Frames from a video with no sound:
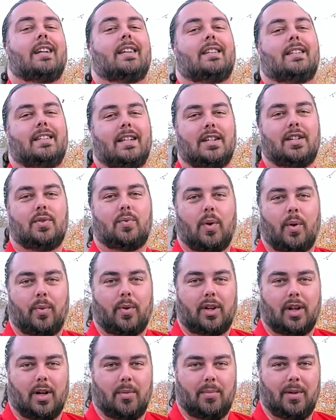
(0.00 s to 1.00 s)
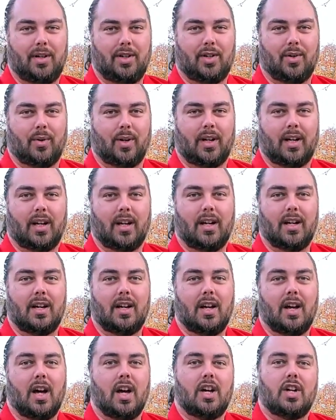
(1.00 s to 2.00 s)
this is what we're going to be doing.
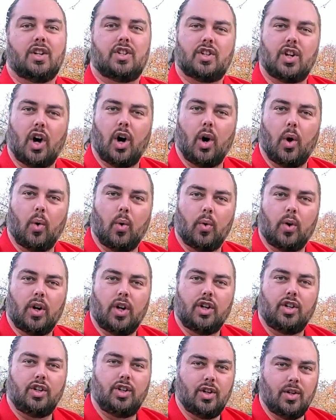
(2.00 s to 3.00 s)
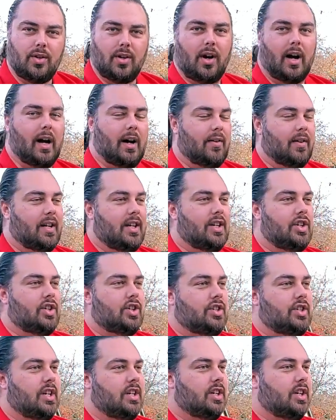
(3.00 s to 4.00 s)
So, you know how it is. You're
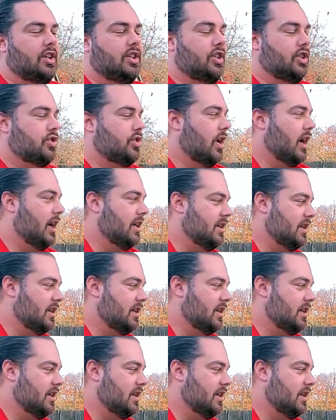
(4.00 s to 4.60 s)
sitting there, you're trying to